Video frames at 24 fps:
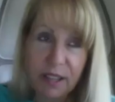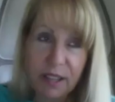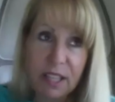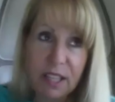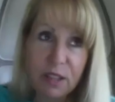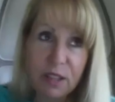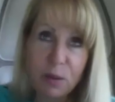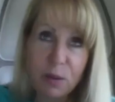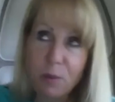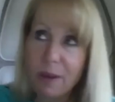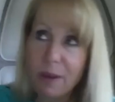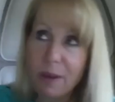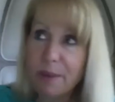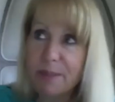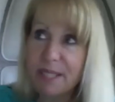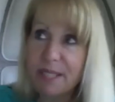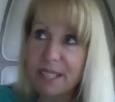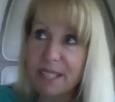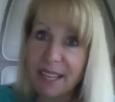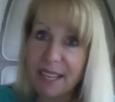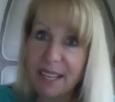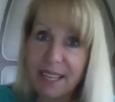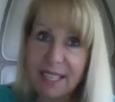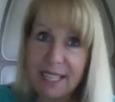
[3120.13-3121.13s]
the
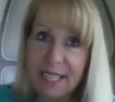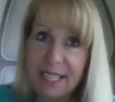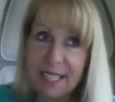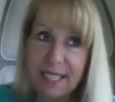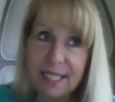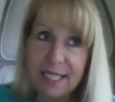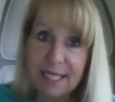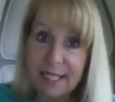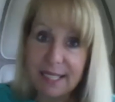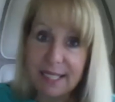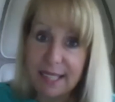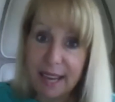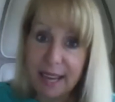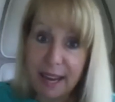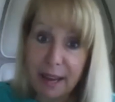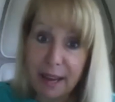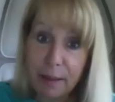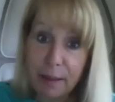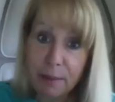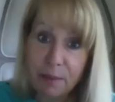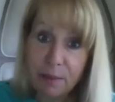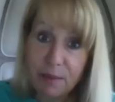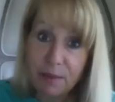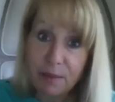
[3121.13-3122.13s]
website is
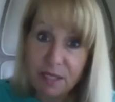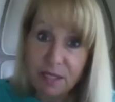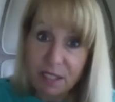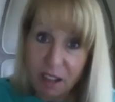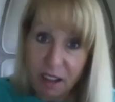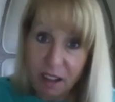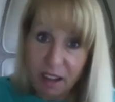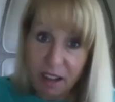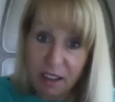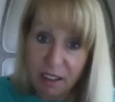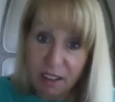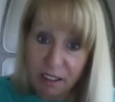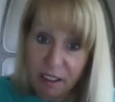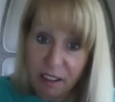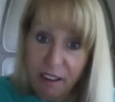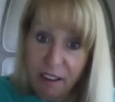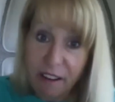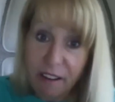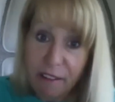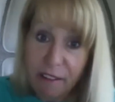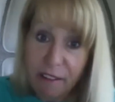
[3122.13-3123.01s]
sam.gov. Um,